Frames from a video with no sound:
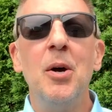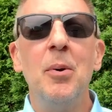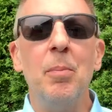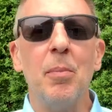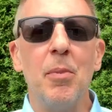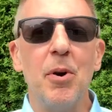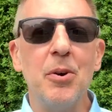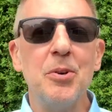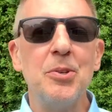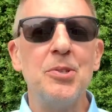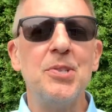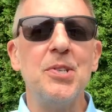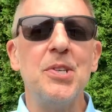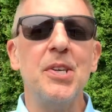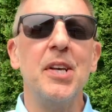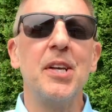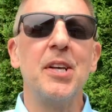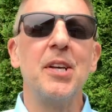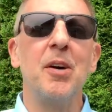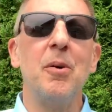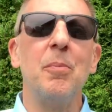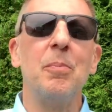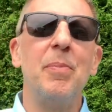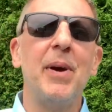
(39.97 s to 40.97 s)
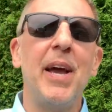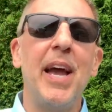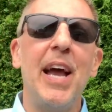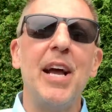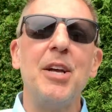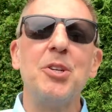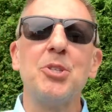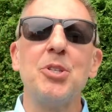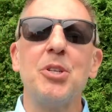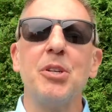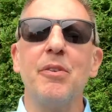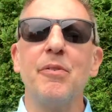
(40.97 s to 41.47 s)
mercy,
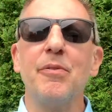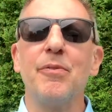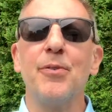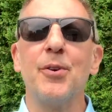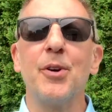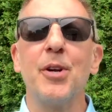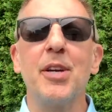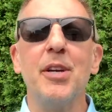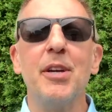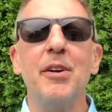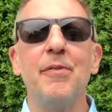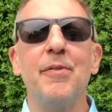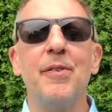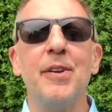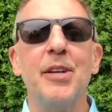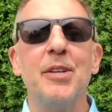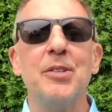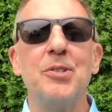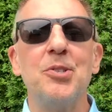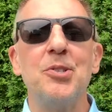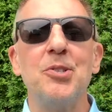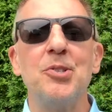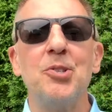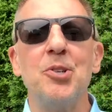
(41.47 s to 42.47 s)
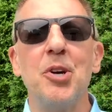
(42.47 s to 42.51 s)
compassion, forgiveness,